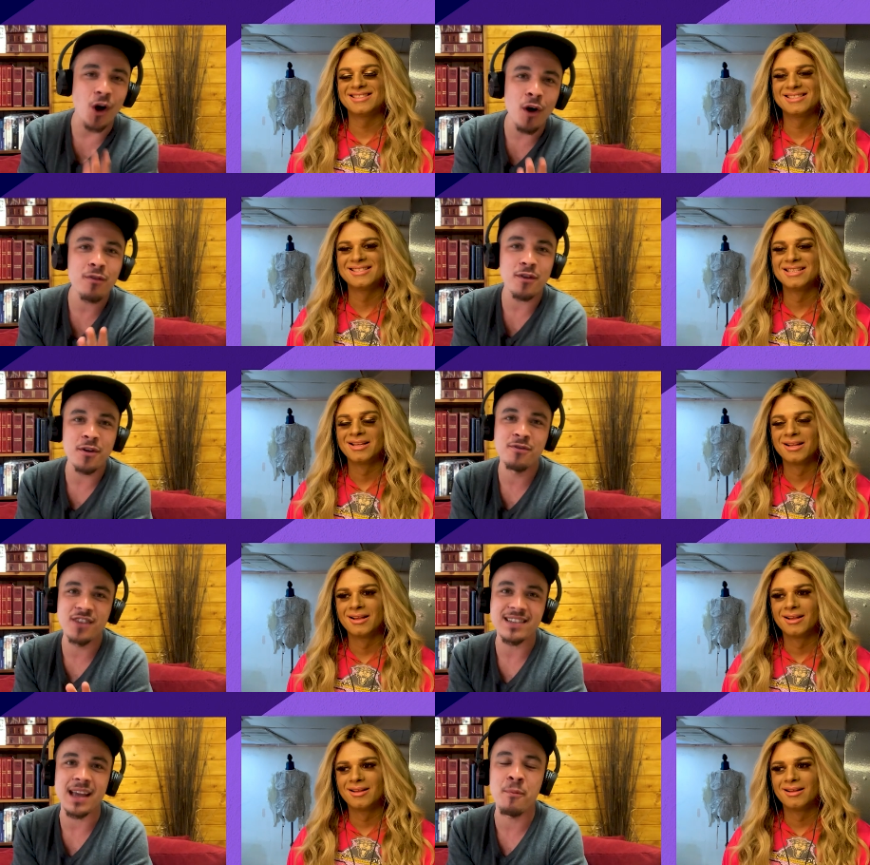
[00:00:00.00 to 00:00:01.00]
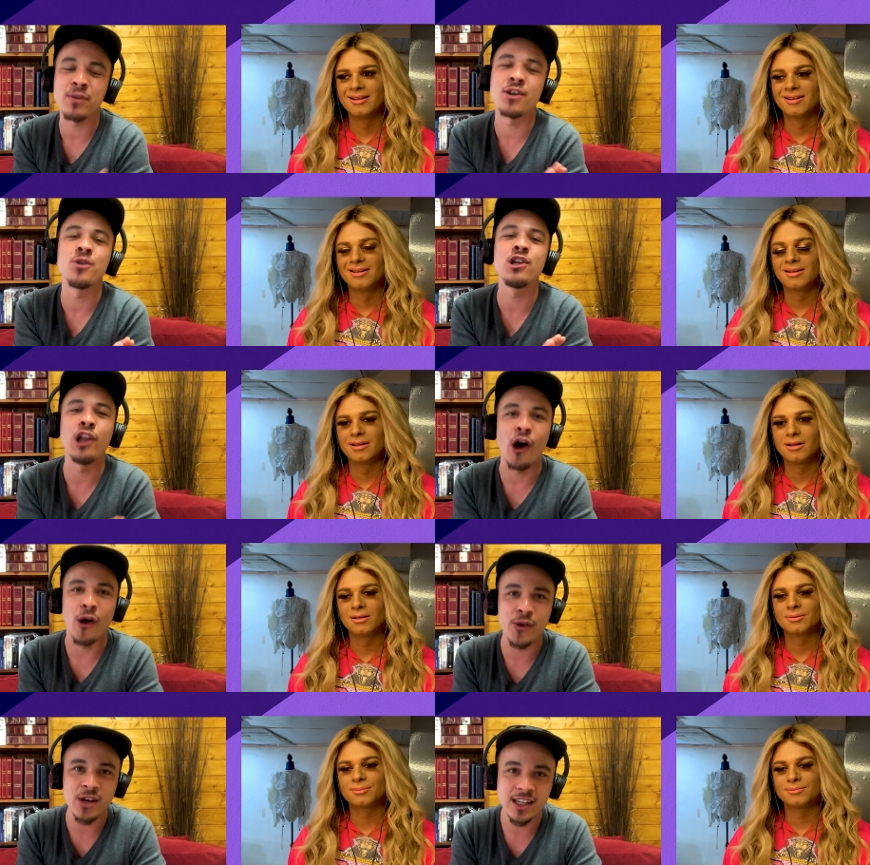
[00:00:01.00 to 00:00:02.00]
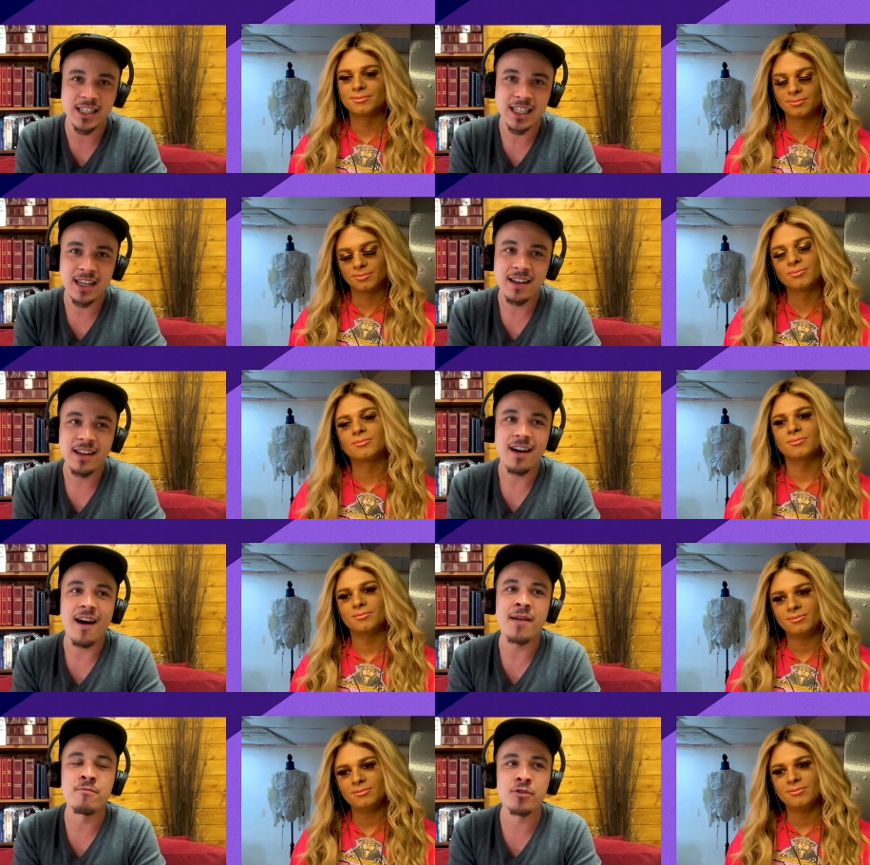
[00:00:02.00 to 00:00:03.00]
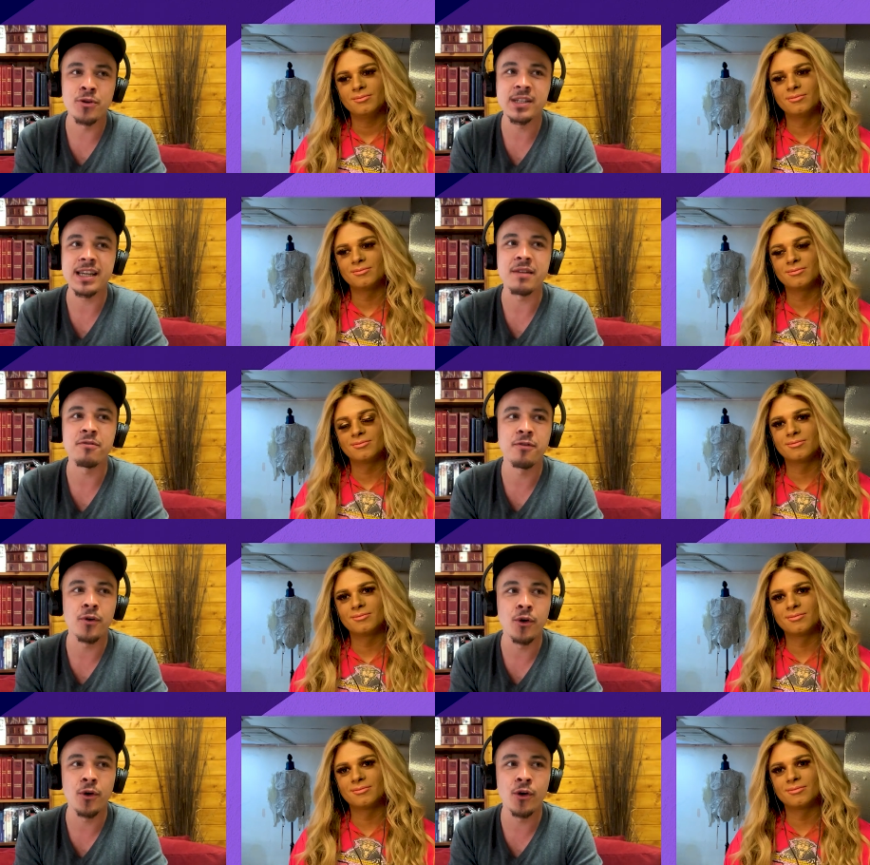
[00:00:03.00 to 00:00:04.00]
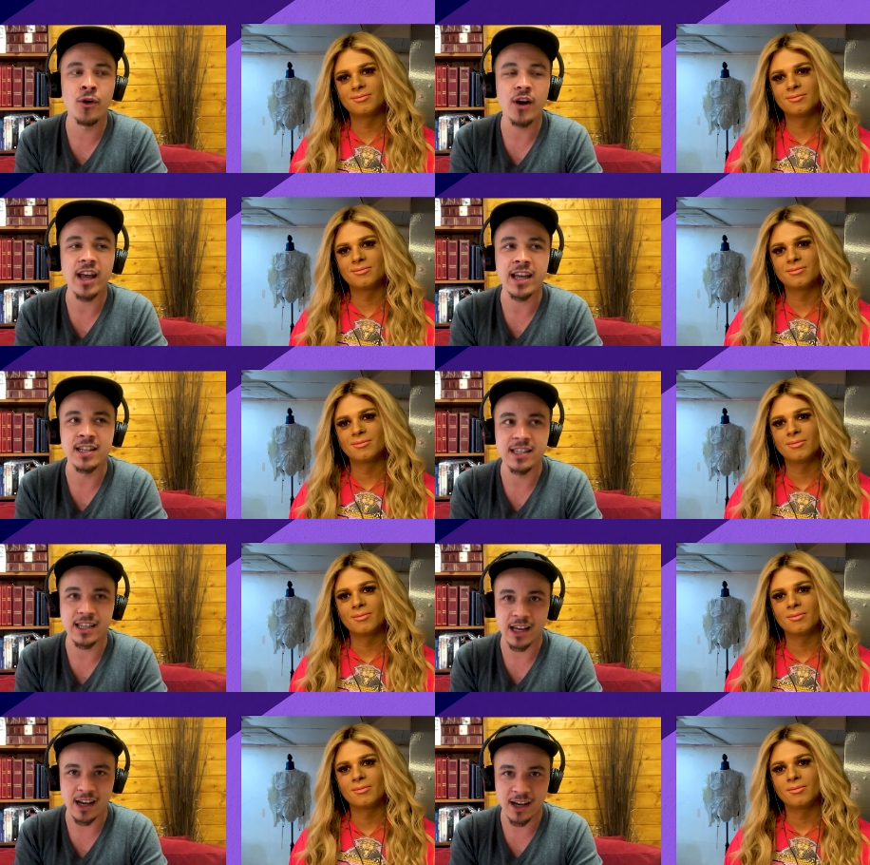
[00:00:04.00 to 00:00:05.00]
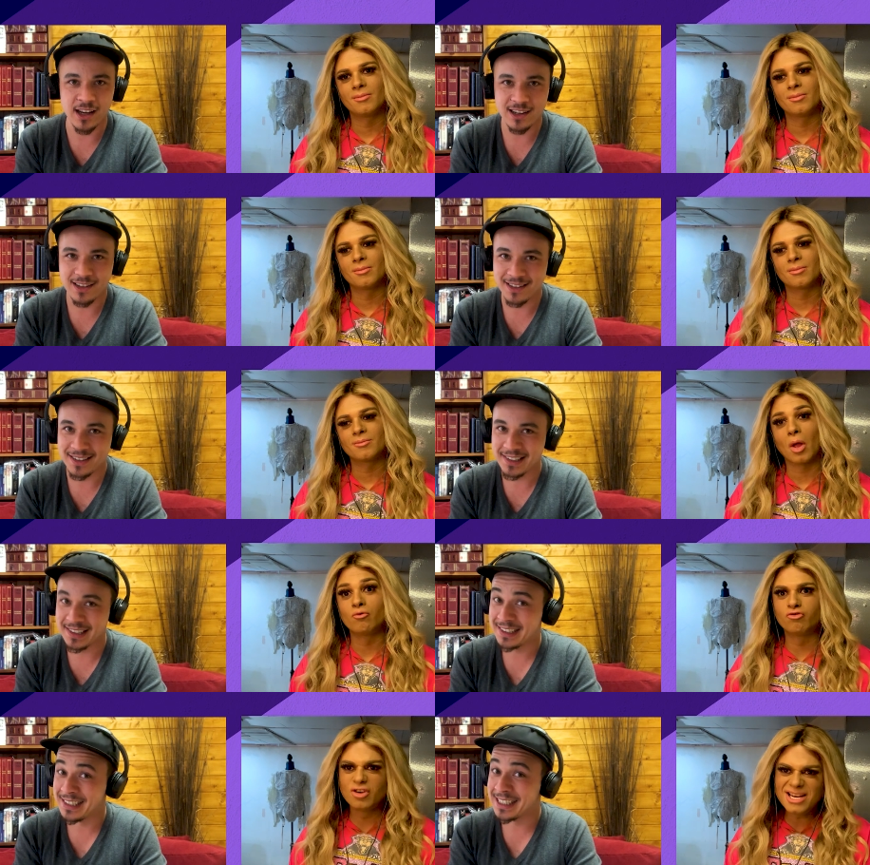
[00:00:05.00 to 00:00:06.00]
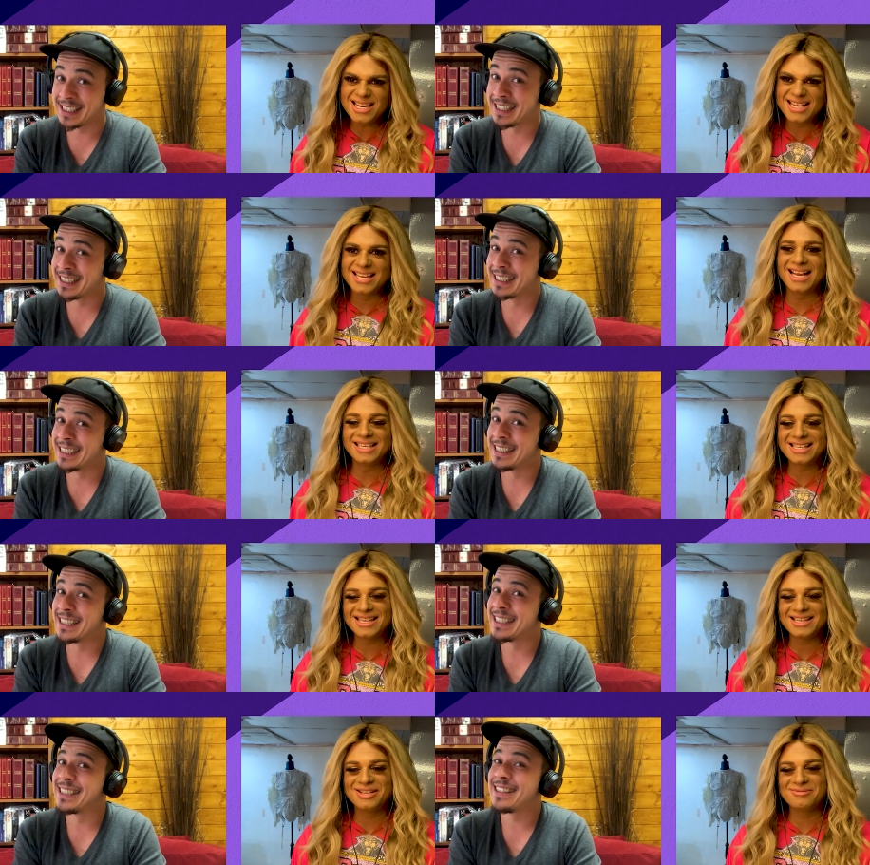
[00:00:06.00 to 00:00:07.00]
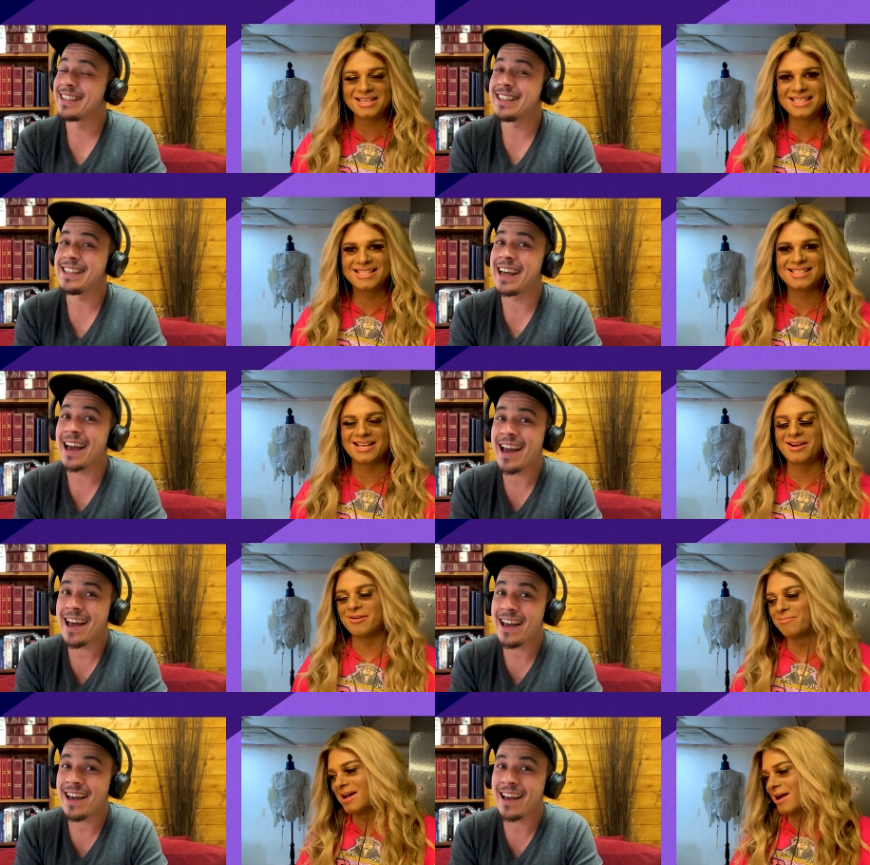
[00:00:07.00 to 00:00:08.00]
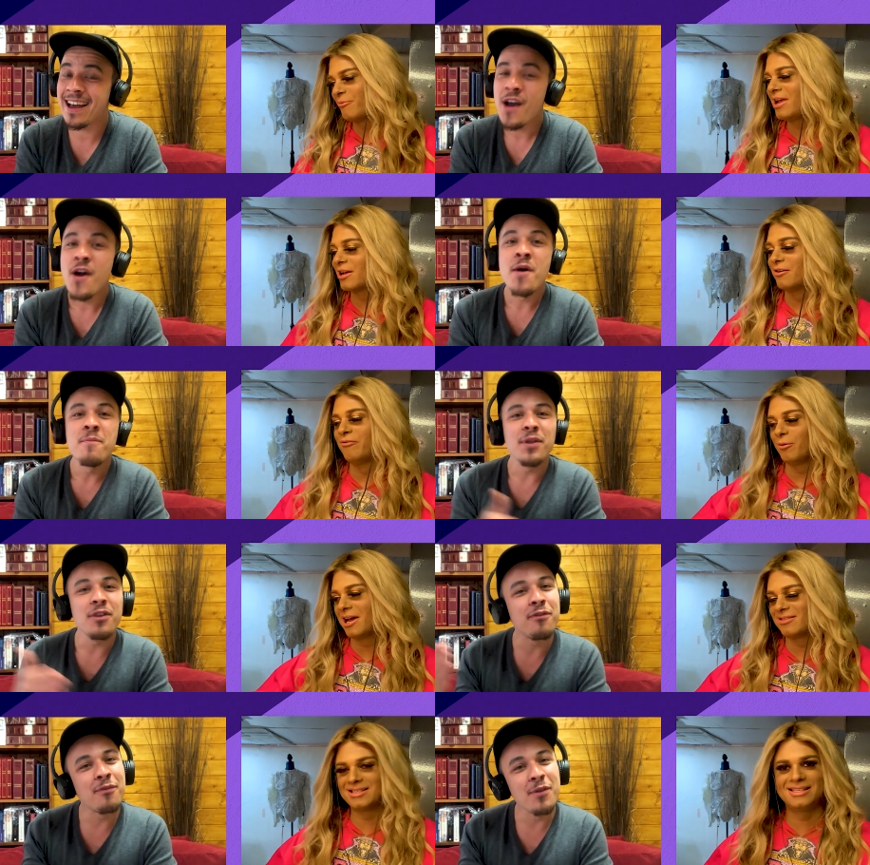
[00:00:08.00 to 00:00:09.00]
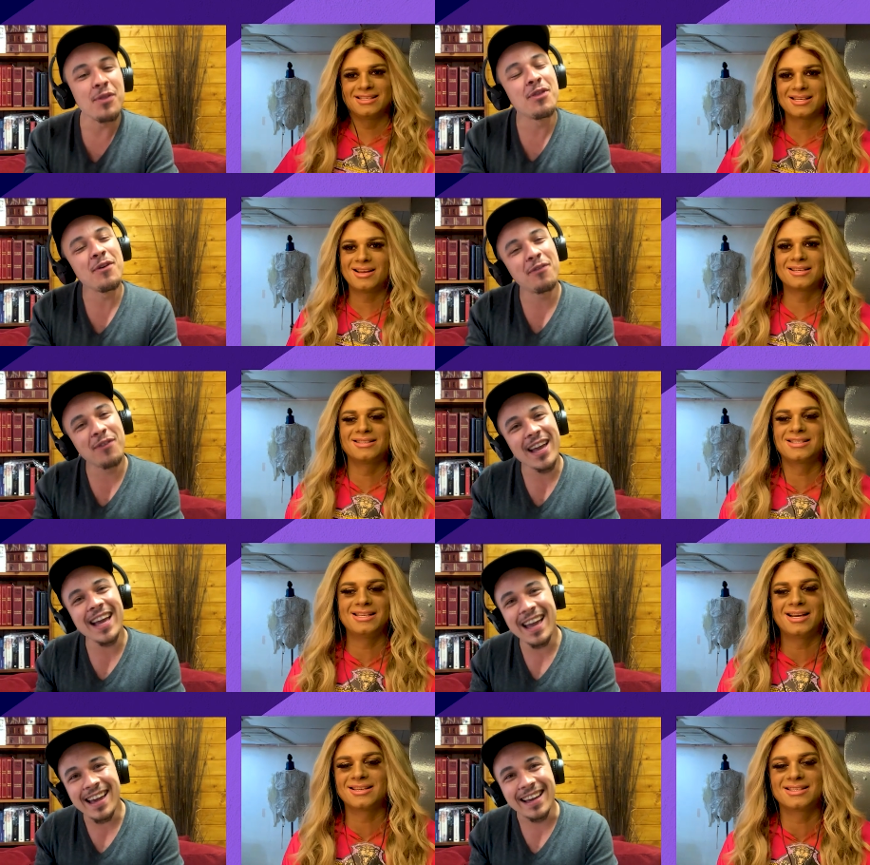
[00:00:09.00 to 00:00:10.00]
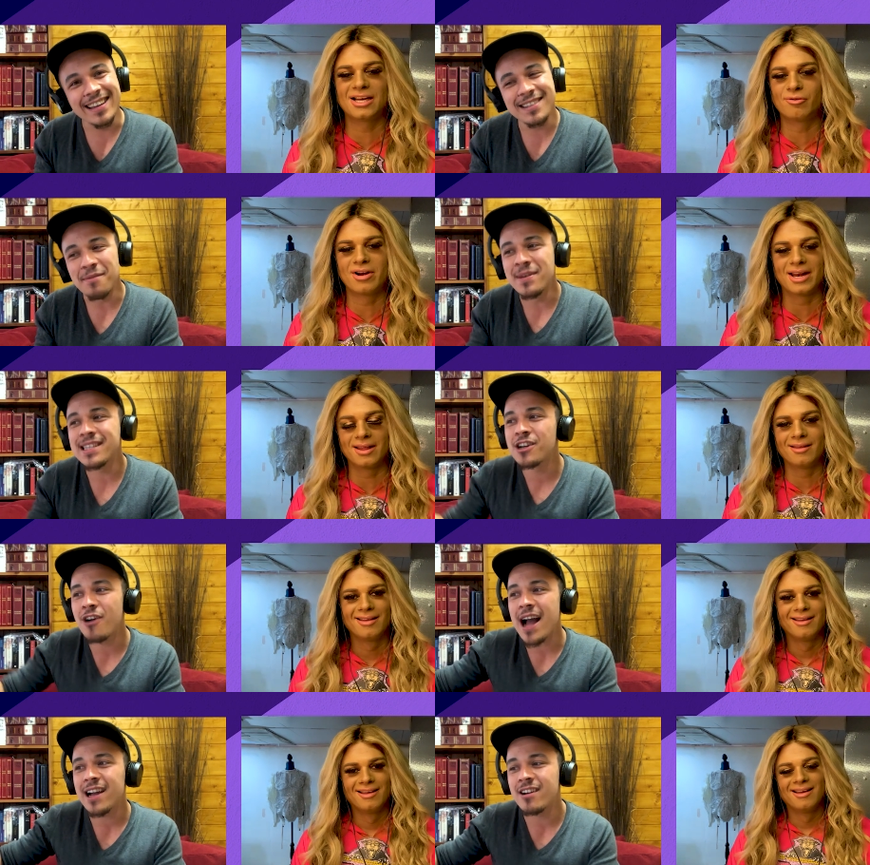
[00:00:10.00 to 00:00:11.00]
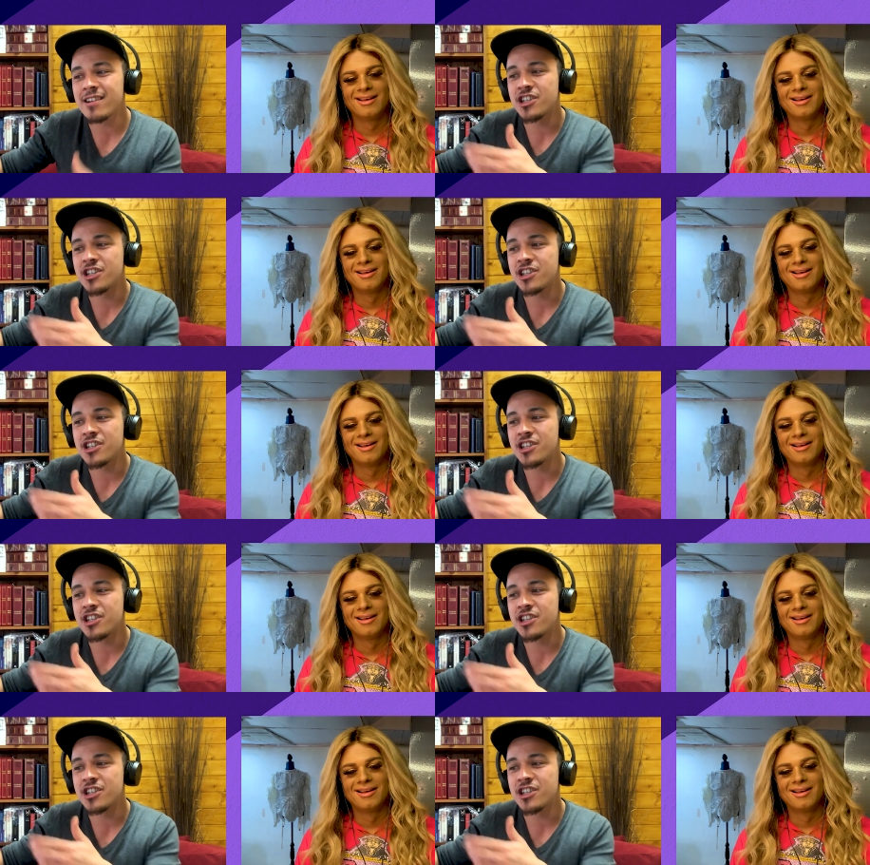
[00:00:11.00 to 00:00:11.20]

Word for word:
Speaker 1: off of this episode alone, I'm rooting for India.
Speaker 2: Really, India? You want India? Yeah. Oh man, we are going to fall the, out this season. The I can thing see, is, Miz
Speaker 1: Cracker and